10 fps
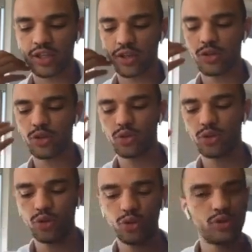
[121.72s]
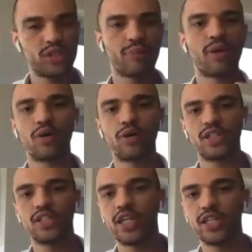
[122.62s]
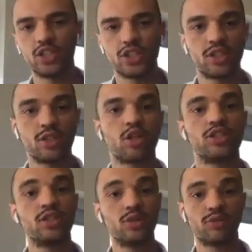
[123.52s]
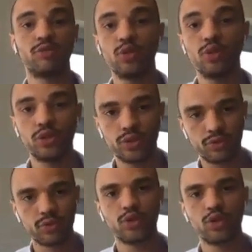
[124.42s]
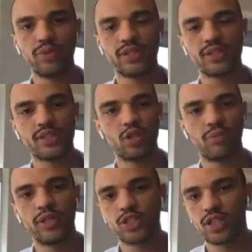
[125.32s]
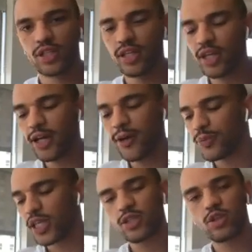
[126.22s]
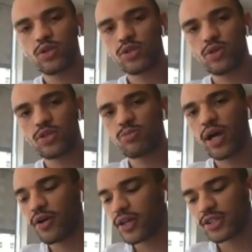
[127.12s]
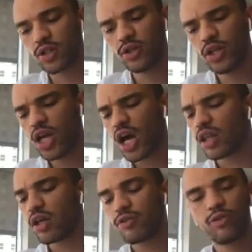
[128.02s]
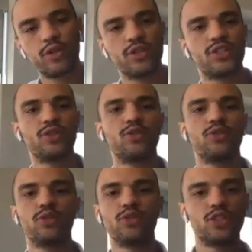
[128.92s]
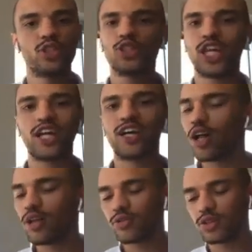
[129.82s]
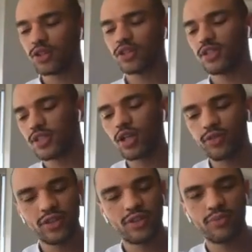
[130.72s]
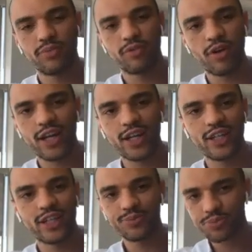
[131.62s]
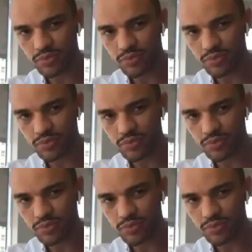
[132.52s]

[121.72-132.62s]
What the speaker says: you use that power and that energy to continue to fuel you and fuel your business and your mission, that's so inspiring. So I'd love for you to just share all of the goodness, all of the fire here,